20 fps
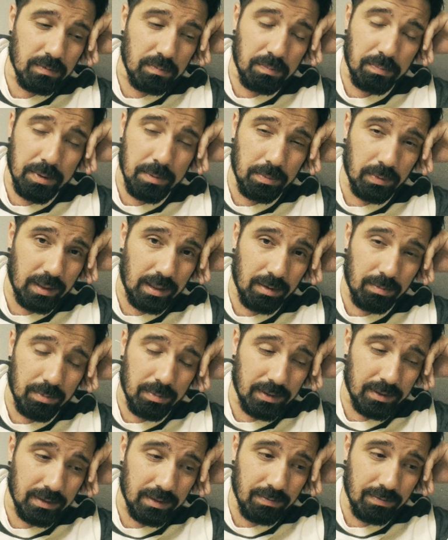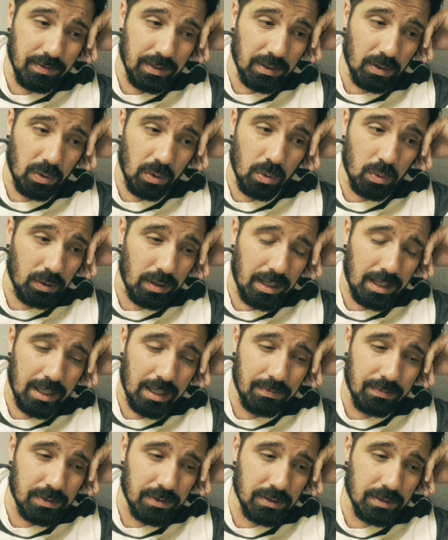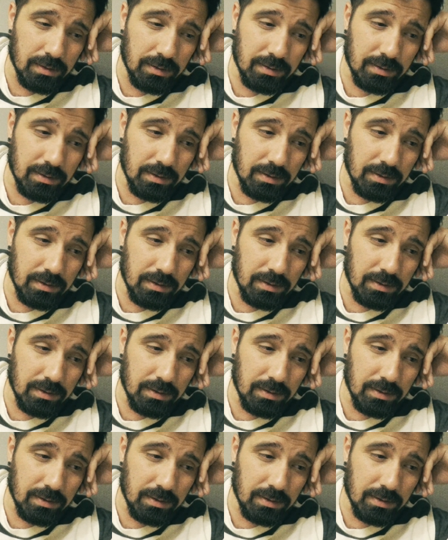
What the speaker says: people that have been living their whole lives